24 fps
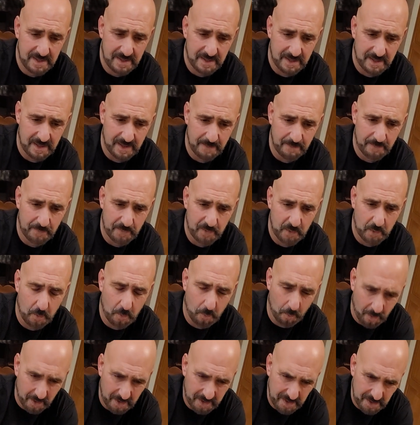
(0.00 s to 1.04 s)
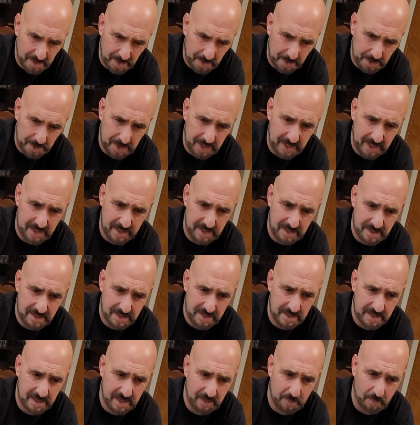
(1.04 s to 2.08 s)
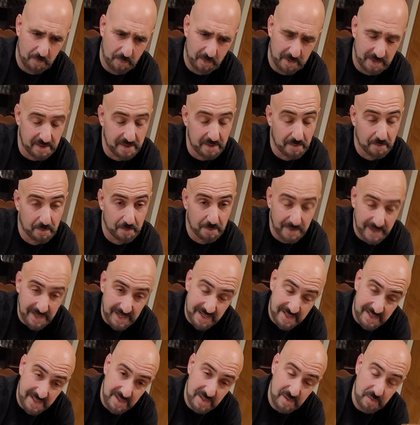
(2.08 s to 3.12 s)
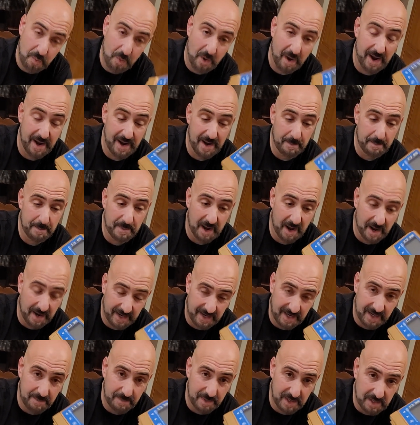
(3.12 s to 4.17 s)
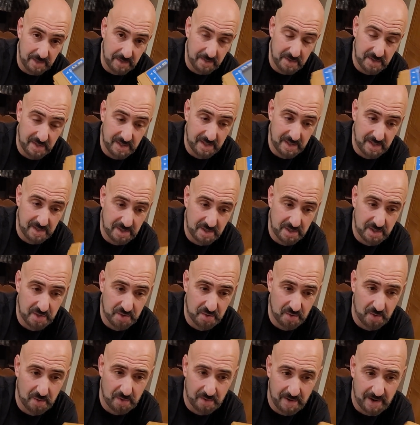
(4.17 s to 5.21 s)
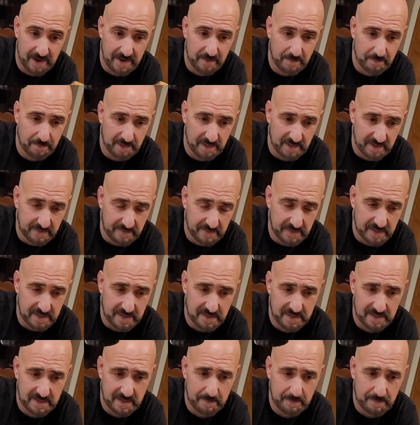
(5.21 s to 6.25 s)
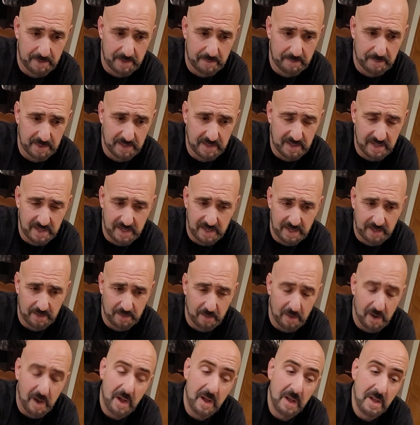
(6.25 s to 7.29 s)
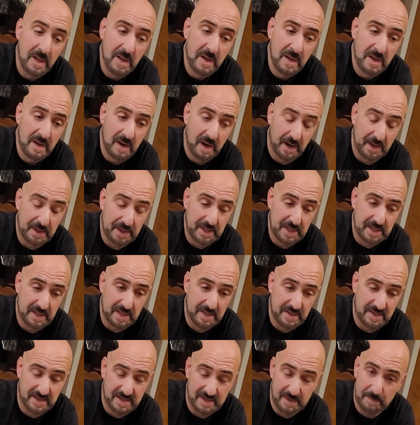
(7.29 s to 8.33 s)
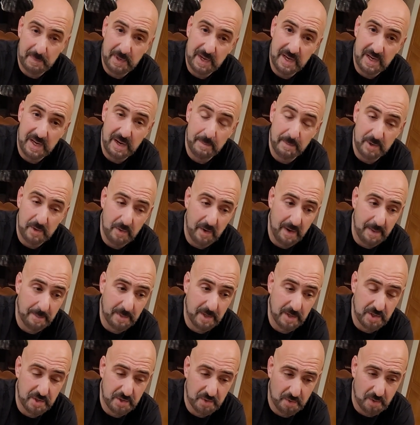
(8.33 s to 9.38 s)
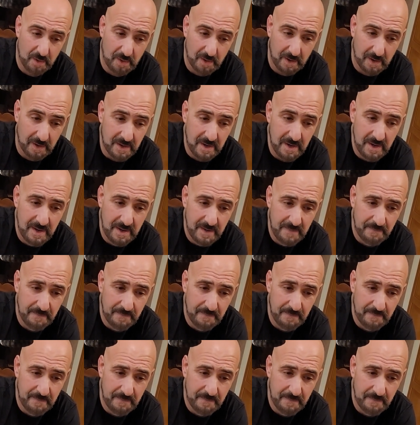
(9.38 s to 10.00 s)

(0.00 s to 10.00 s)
One of the things and one of the reasons why I'm not going to be using this controller, I don't believe this is MPPT at all. I think this is a PWM controller.